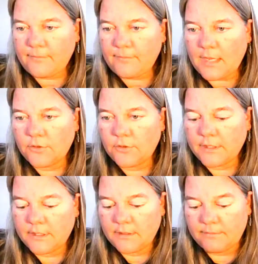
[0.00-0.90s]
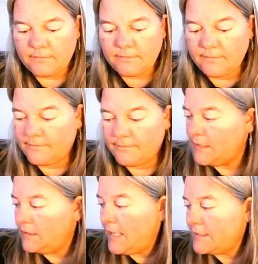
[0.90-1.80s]
So the
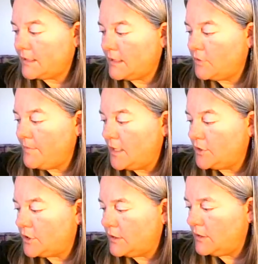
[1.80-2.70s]
last thing I'm going to mention,